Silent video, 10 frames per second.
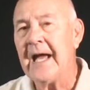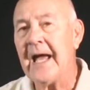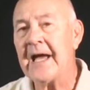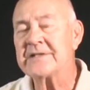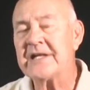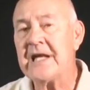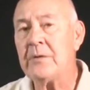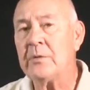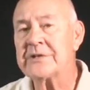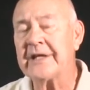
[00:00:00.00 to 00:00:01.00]
as he
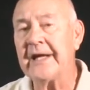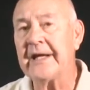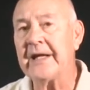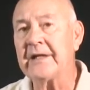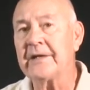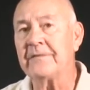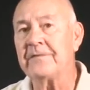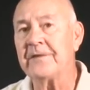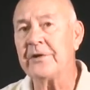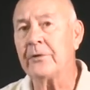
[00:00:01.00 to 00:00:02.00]
was getting to
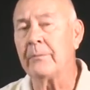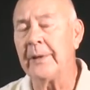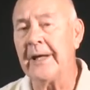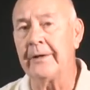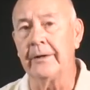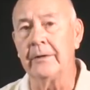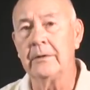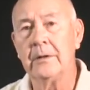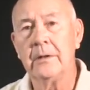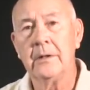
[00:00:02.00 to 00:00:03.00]
feel better,
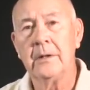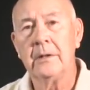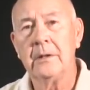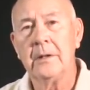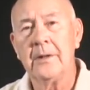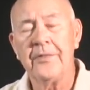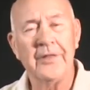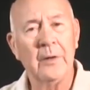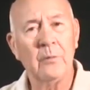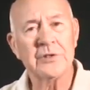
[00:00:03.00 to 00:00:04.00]

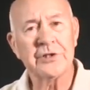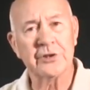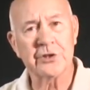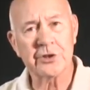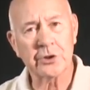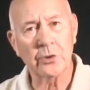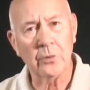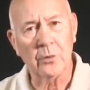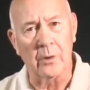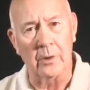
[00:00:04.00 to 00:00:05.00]
there was a
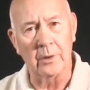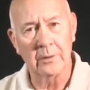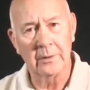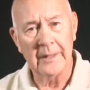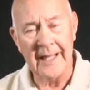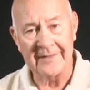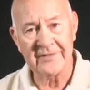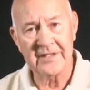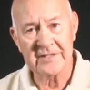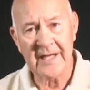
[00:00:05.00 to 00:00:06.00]
school
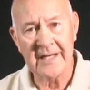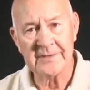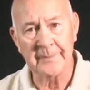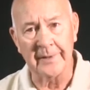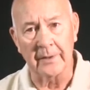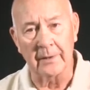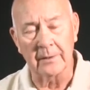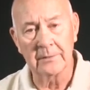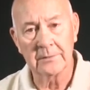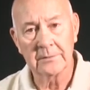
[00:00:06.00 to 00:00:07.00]
at this hospital.
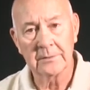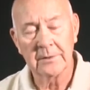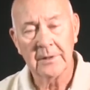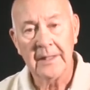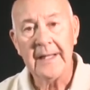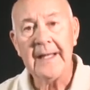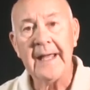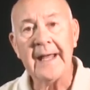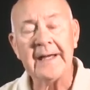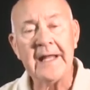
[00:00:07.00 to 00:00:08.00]

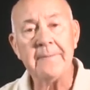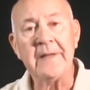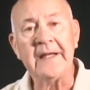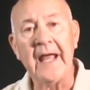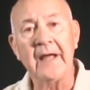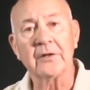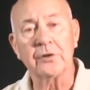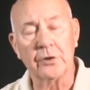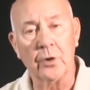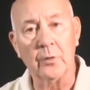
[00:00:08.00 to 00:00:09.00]
And he
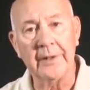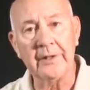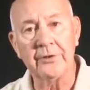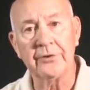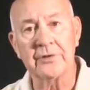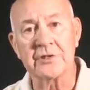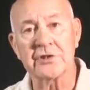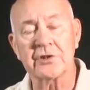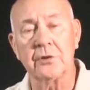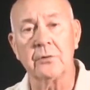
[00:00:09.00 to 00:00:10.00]
began going to the
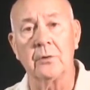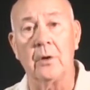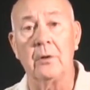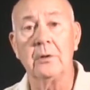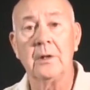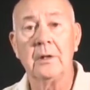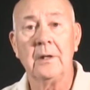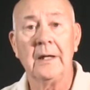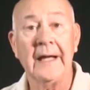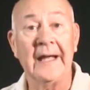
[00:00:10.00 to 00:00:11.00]
school
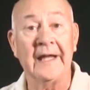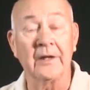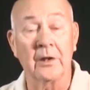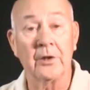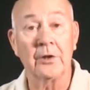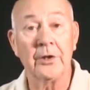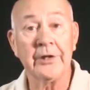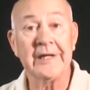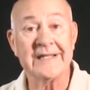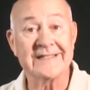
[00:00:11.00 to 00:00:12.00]
and
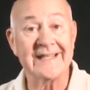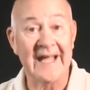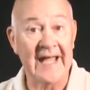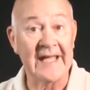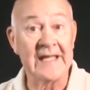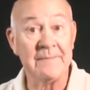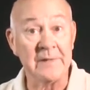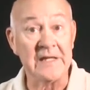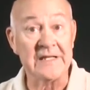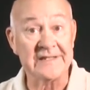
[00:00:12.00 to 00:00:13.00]
learned his
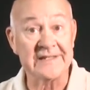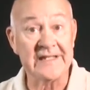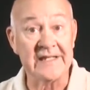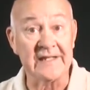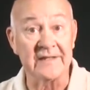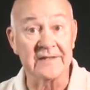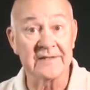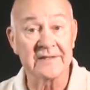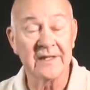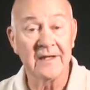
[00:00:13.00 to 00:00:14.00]
ABCs.